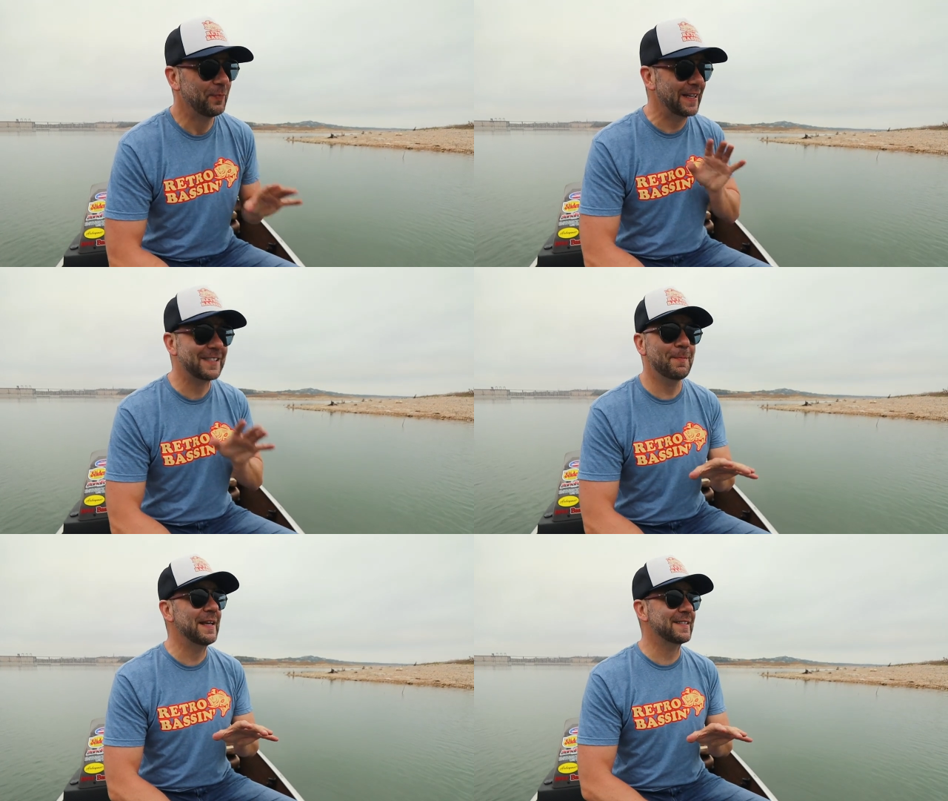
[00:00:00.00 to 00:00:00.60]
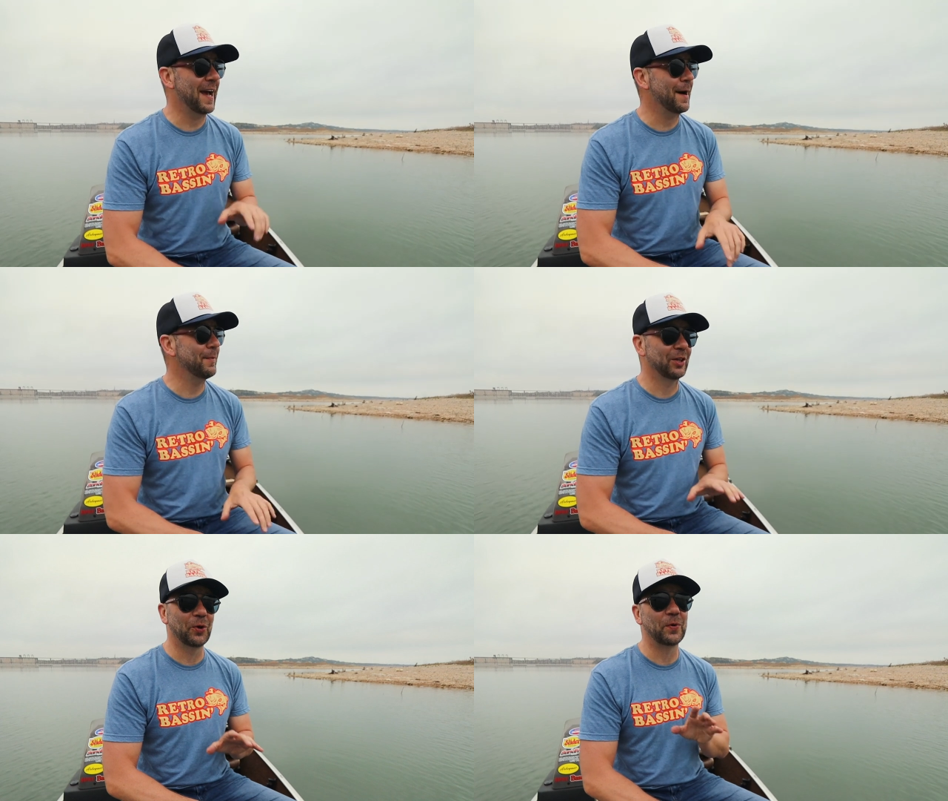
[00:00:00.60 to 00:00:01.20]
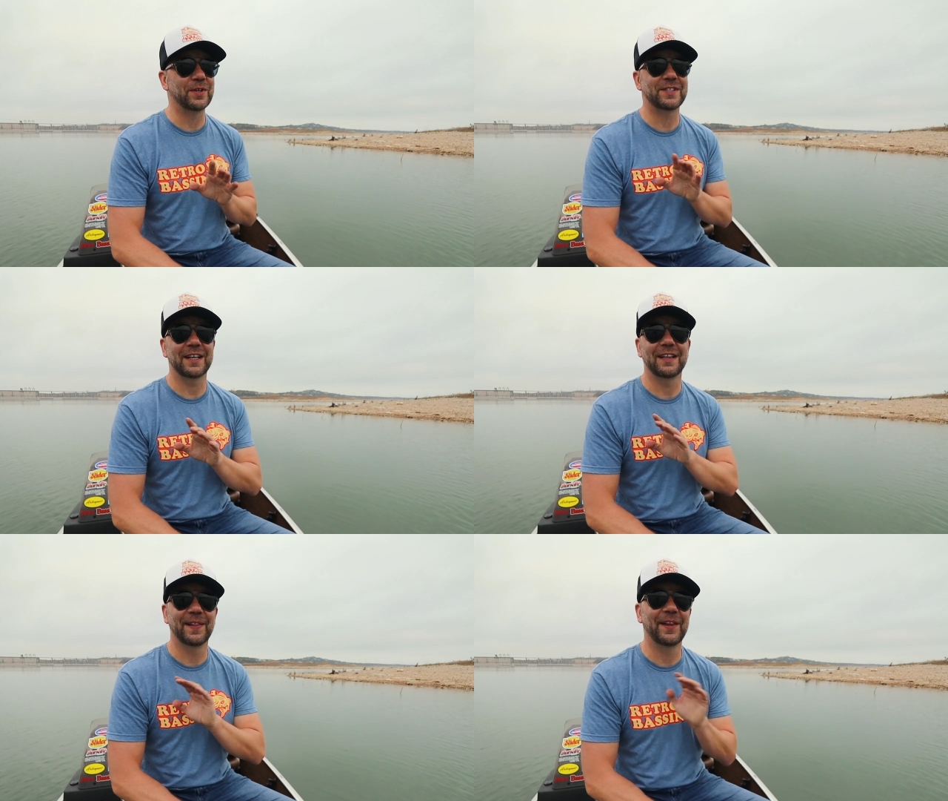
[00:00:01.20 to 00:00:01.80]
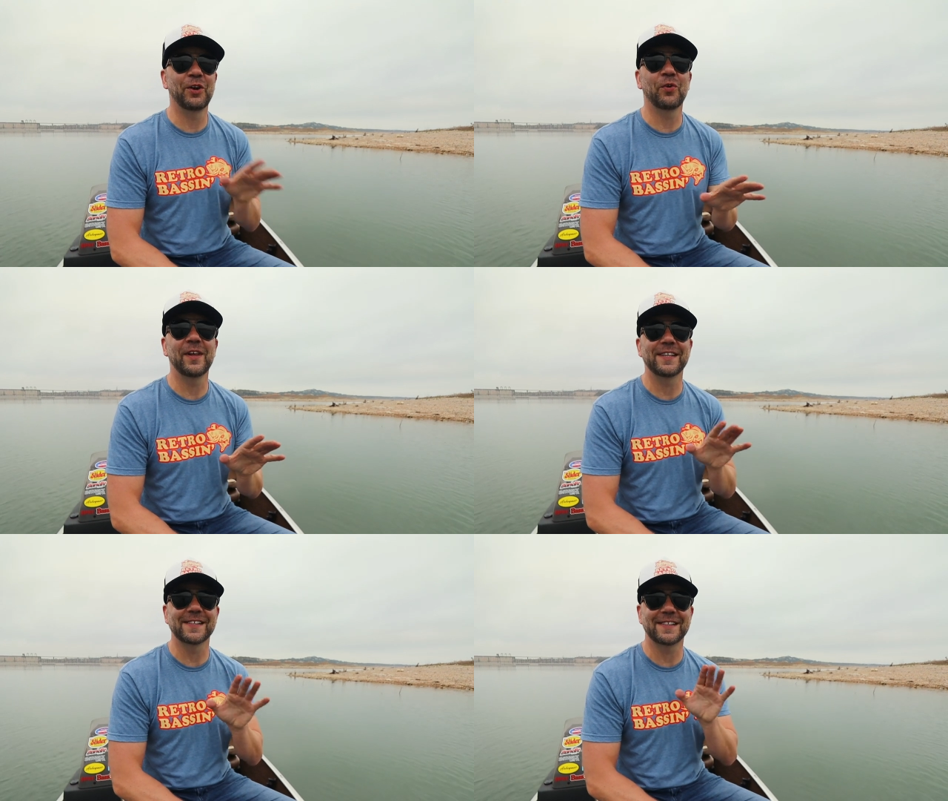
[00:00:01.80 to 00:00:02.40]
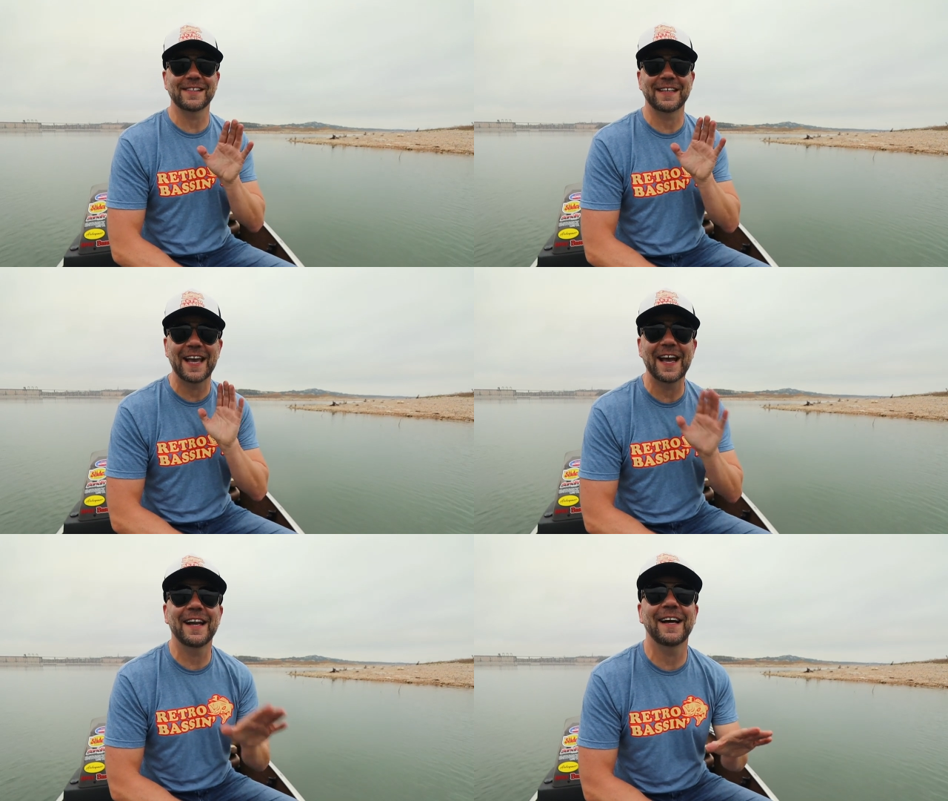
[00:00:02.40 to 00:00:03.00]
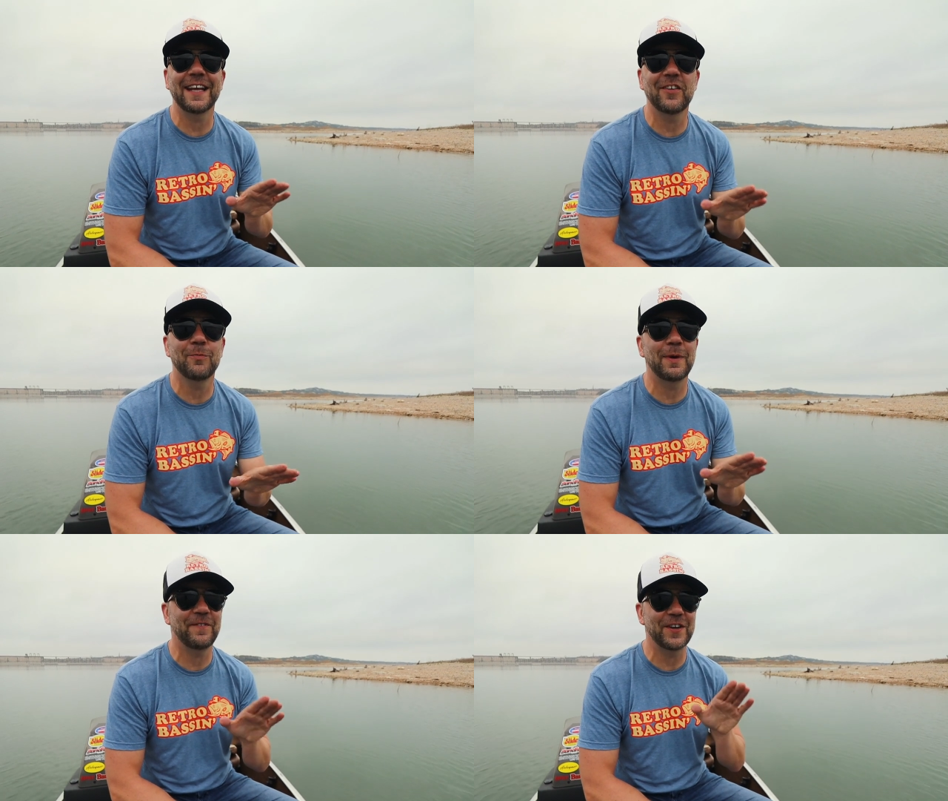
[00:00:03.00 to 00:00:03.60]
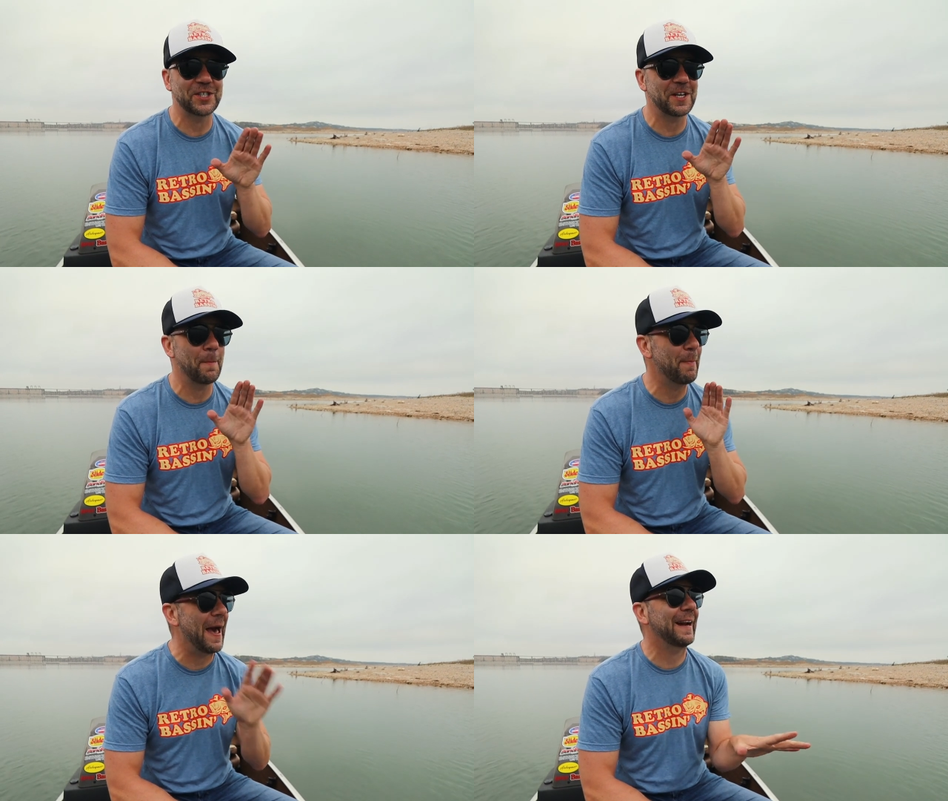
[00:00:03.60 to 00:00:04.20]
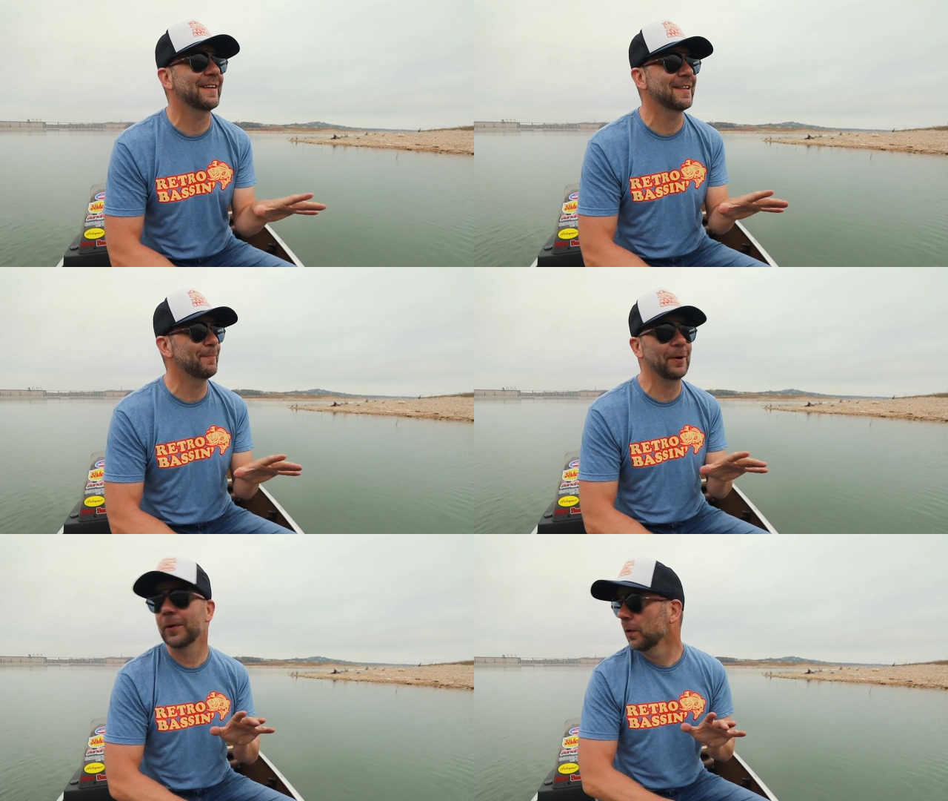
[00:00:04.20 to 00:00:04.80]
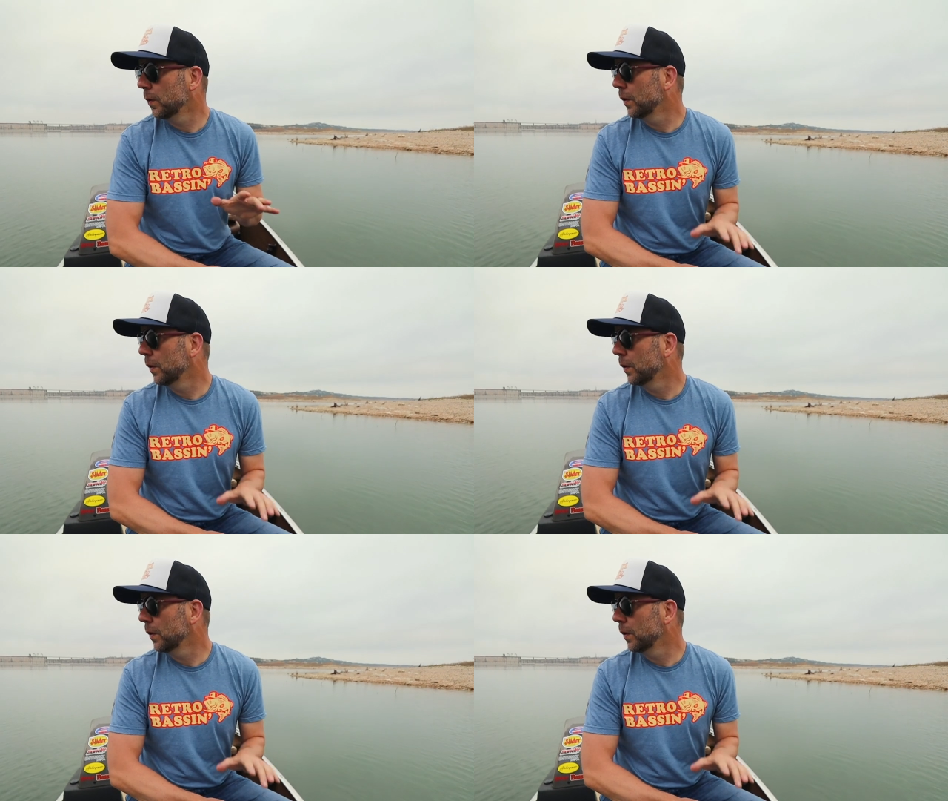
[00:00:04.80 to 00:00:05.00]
It's amazing how many lures literally just cannot even be fished back to the boat,